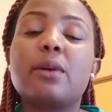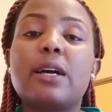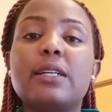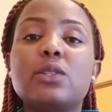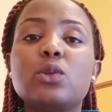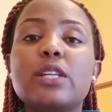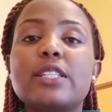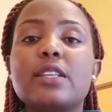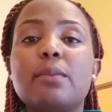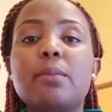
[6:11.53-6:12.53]
as soon
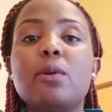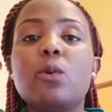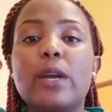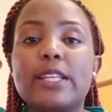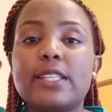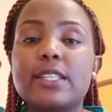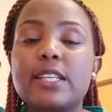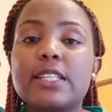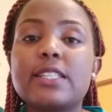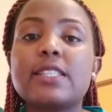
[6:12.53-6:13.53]
as the baby wets
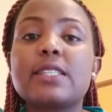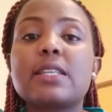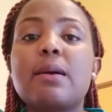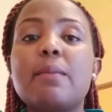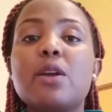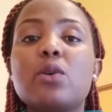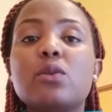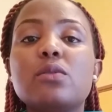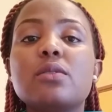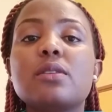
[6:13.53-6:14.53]
it,
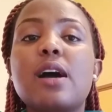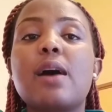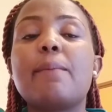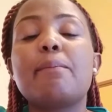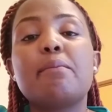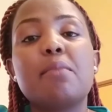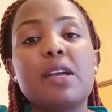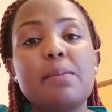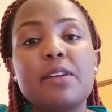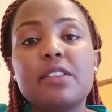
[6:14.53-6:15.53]
because
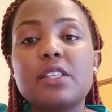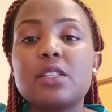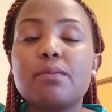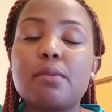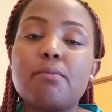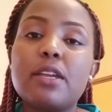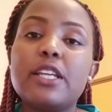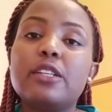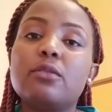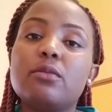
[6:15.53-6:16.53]
keeping this
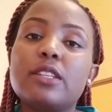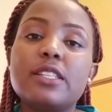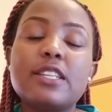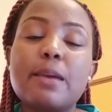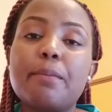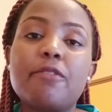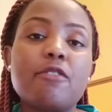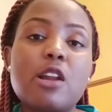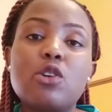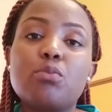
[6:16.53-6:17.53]
baby into this diaper
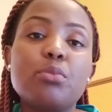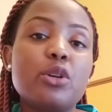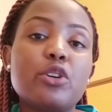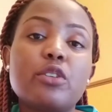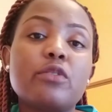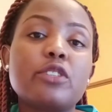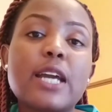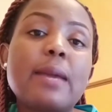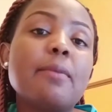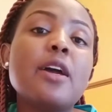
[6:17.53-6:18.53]
for a long period of
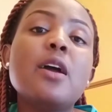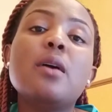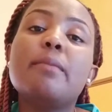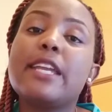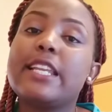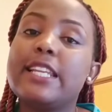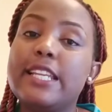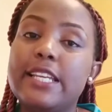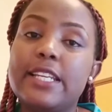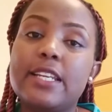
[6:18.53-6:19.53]
time may
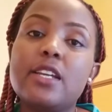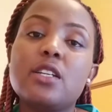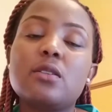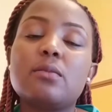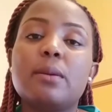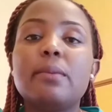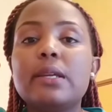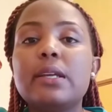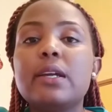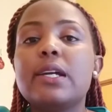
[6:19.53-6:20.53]
lead to
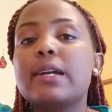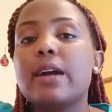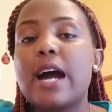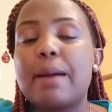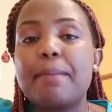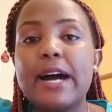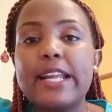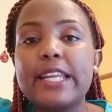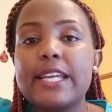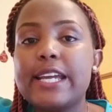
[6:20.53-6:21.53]
baby
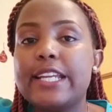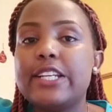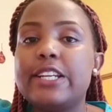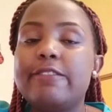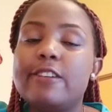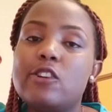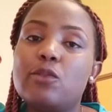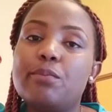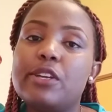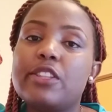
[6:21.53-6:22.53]
burning and
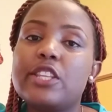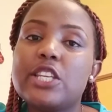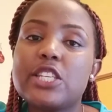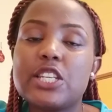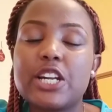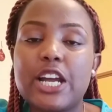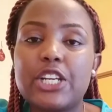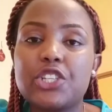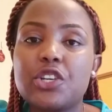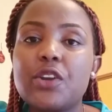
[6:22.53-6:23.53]
developing this
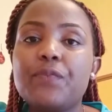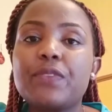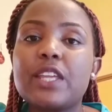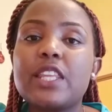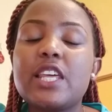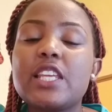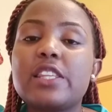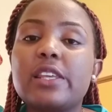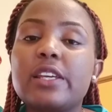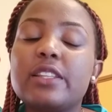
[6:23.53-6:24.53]
rash. Another
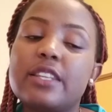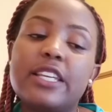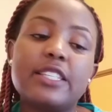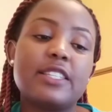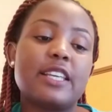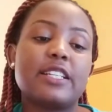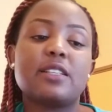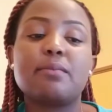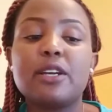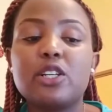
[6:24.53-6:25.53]
thing is
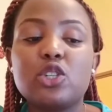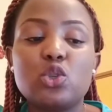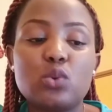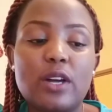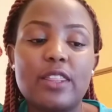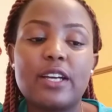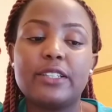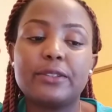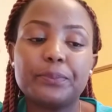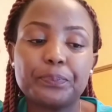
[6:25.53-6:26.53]
that make sure that